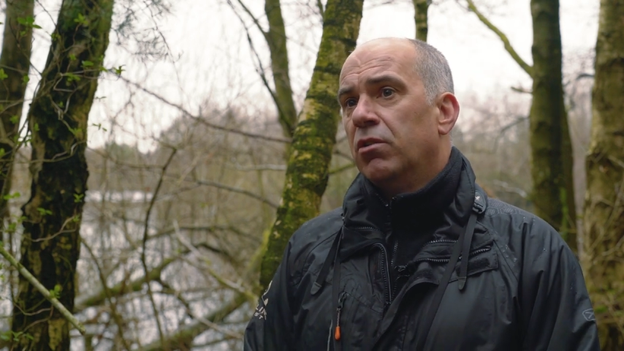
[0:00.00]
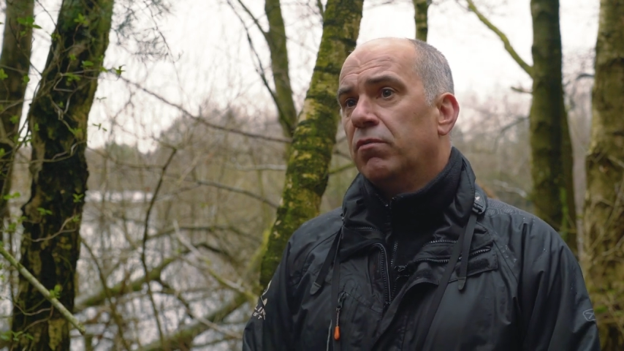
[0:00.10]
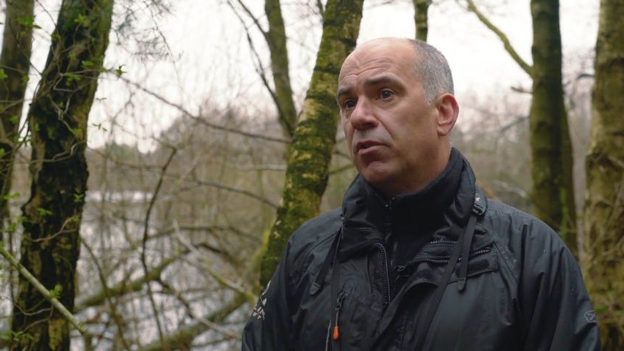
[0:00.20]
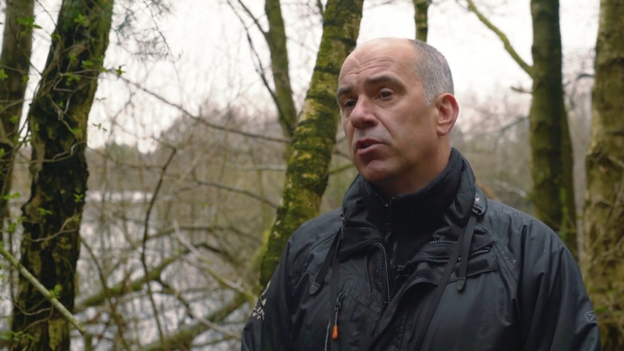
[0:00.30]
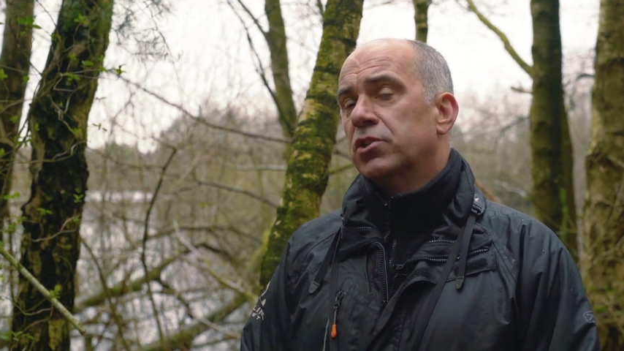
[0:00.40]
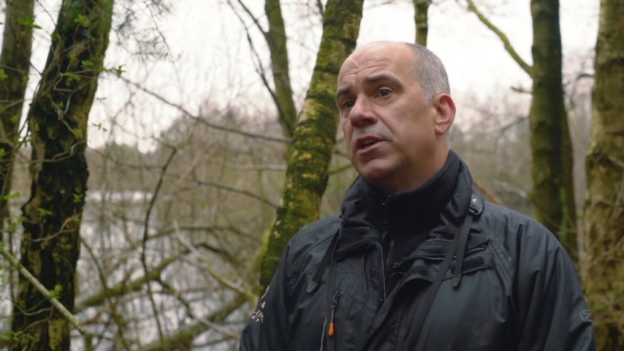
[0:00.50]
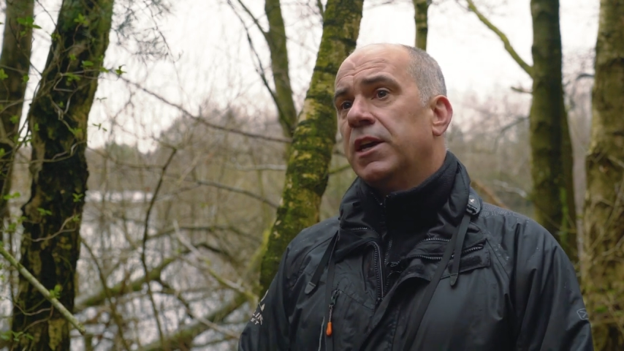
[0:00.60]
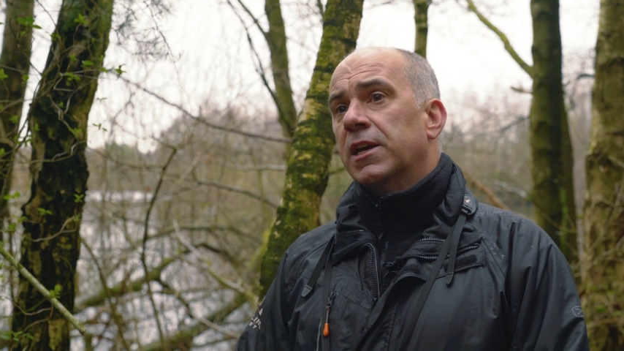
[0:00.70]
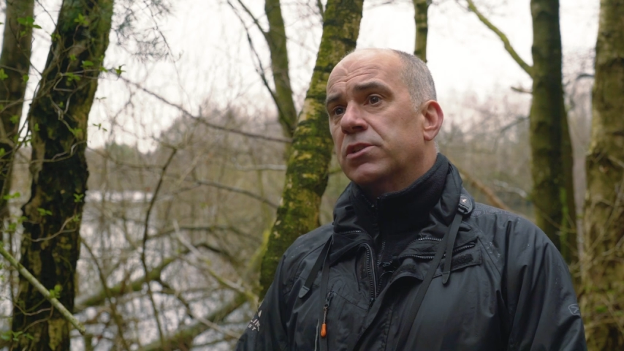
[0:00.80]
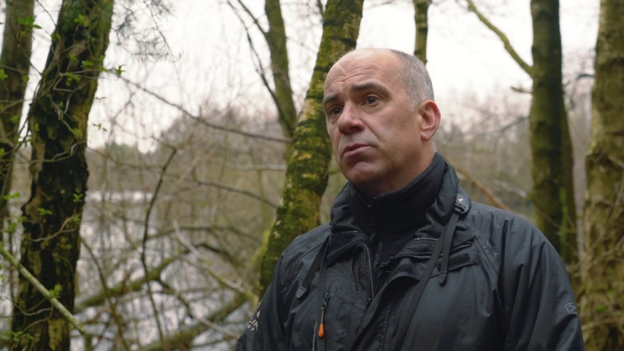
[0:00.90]
Unfortunately,
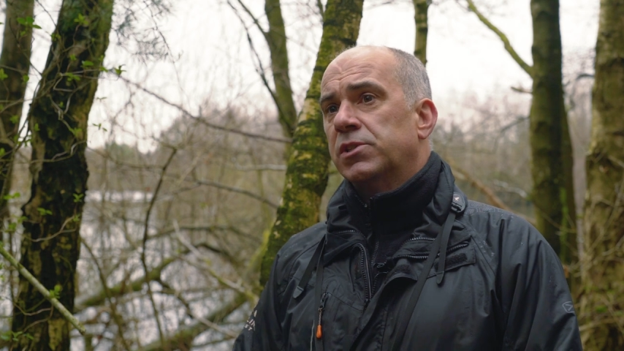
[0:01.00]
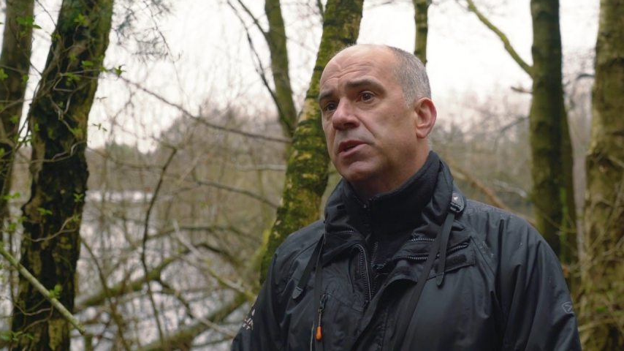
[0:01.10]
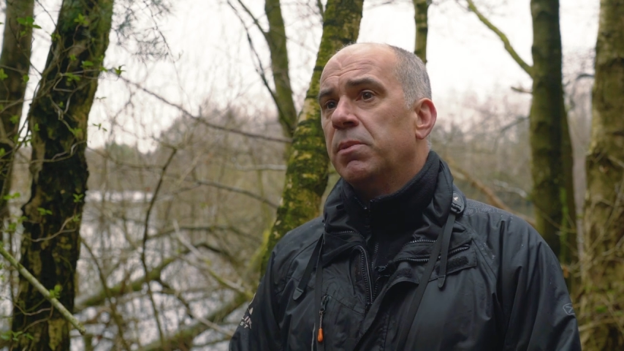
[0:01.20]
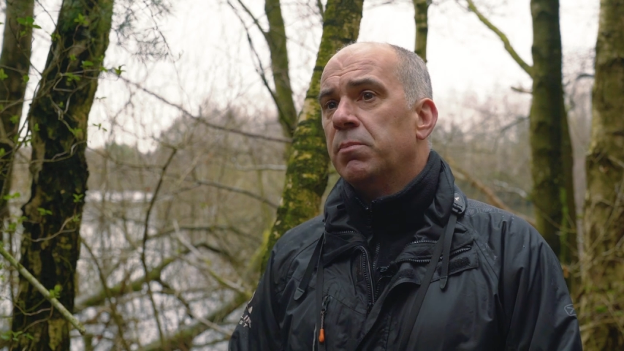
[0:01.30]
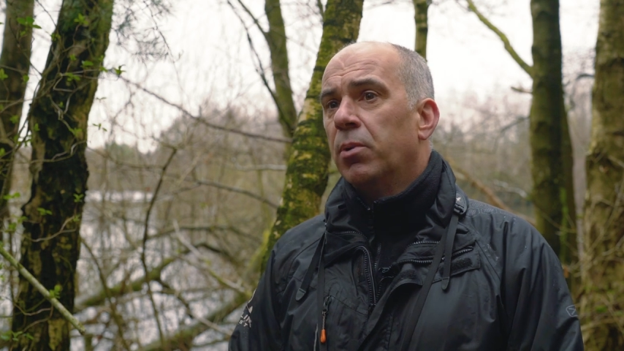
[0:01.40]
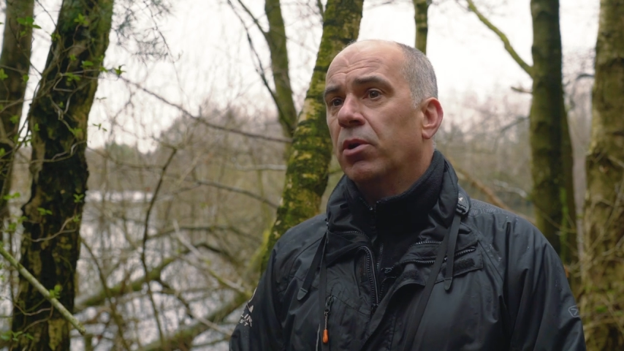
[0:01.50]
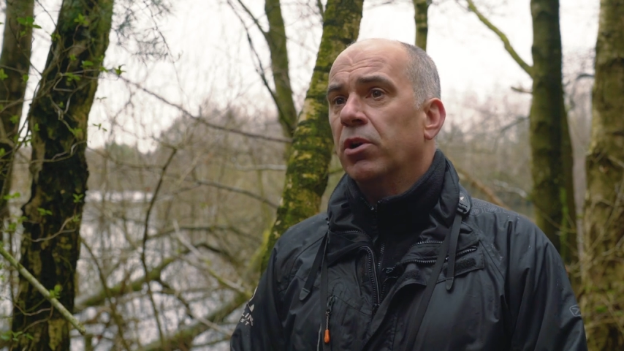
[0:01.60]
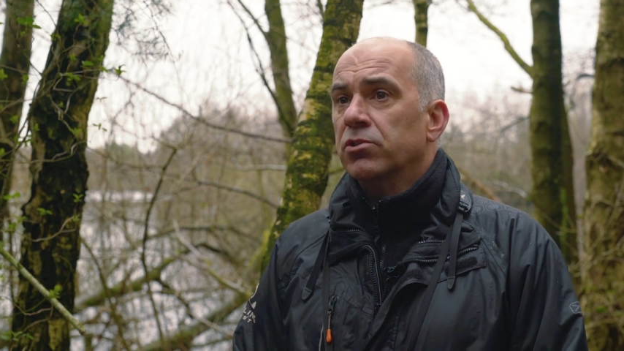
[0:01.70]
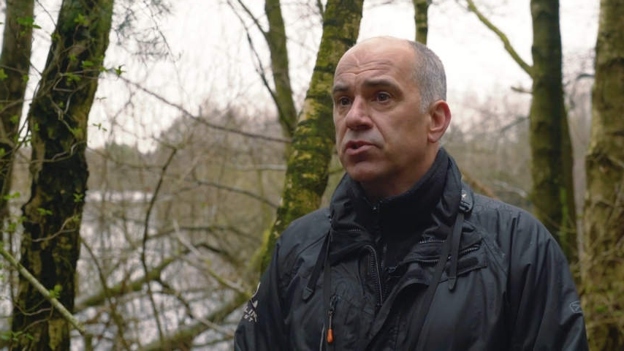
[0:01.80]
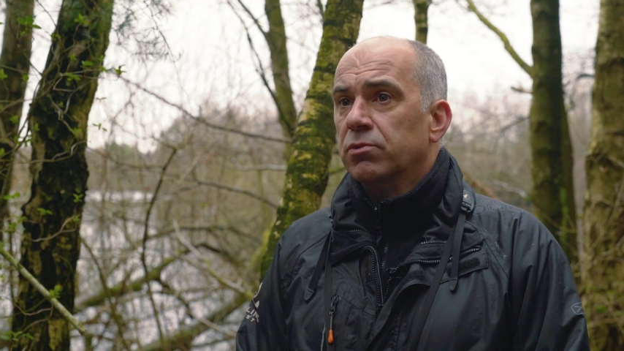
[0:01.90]
you get to a tipping
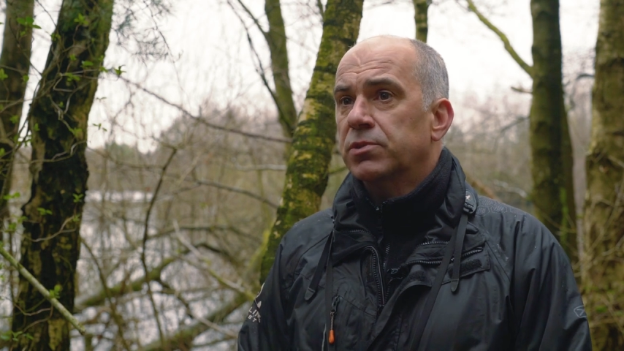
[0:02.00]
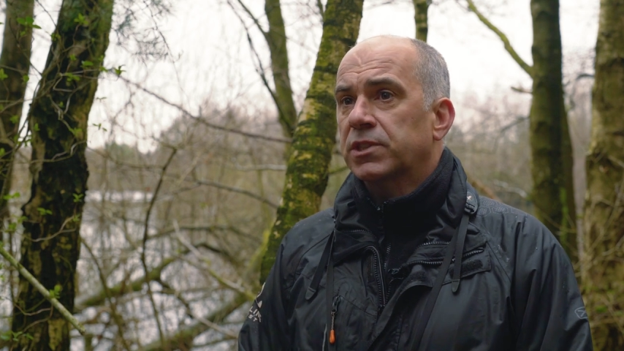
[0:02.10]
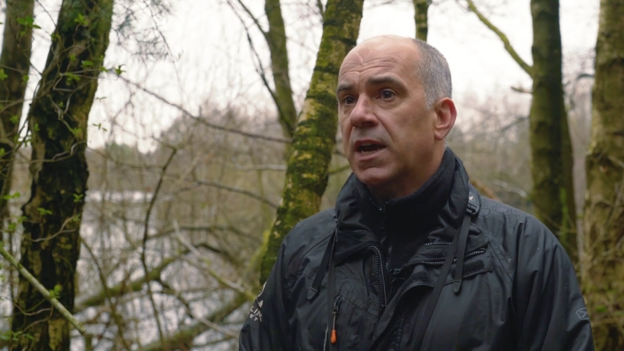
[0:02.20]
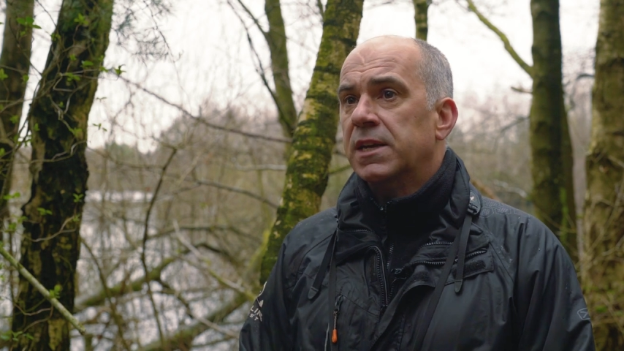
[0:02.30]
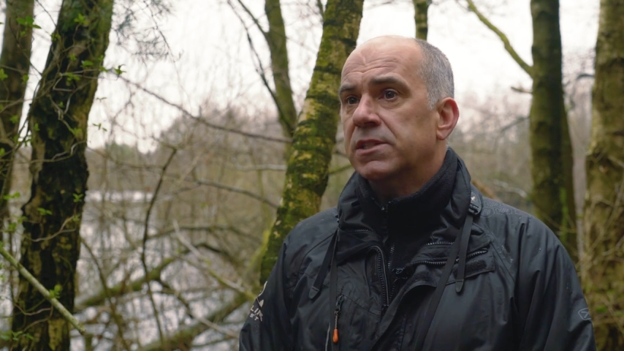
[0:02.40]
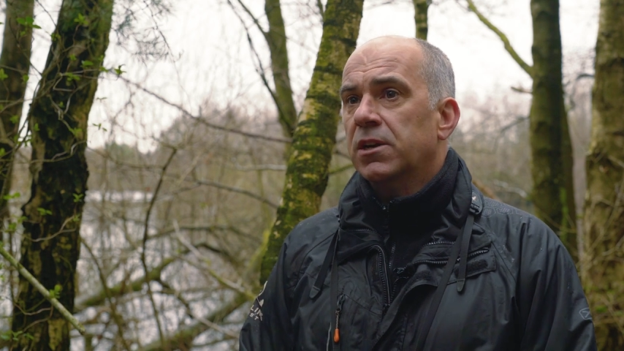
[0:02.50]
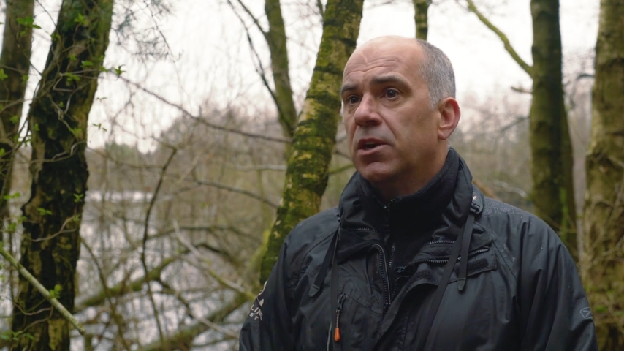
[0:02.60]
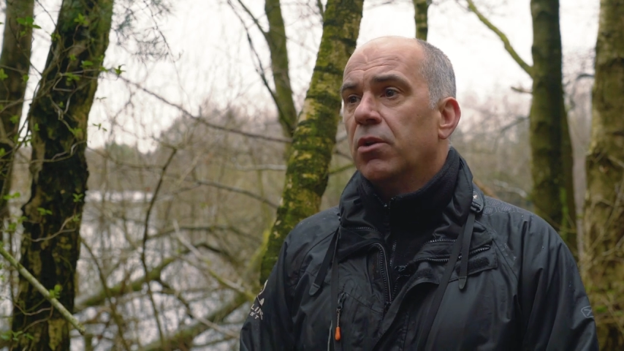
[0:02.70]
point on some sites